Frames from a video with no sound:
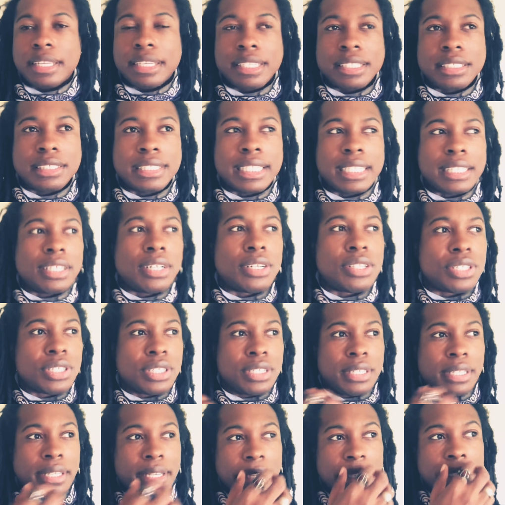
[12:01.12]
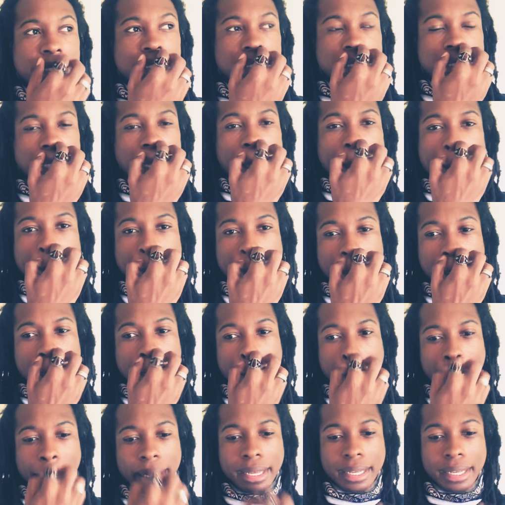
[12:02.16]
and psychologically, and society.